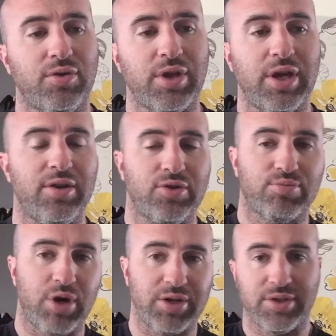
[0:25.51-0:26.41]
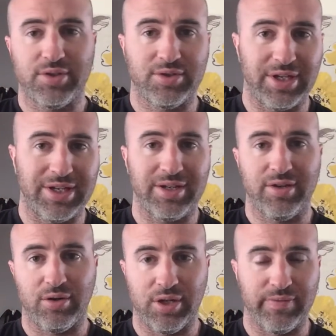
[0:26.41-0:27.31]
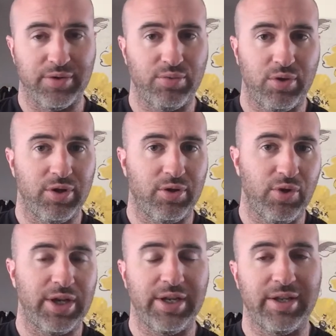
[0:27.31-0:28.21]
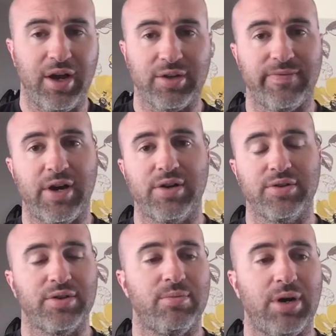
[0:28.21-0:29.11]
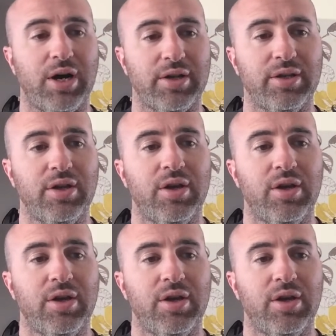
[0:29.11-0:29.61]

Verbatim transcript: Okay, and there's processes that, you know, liver is one of the great detoxifiers of the body.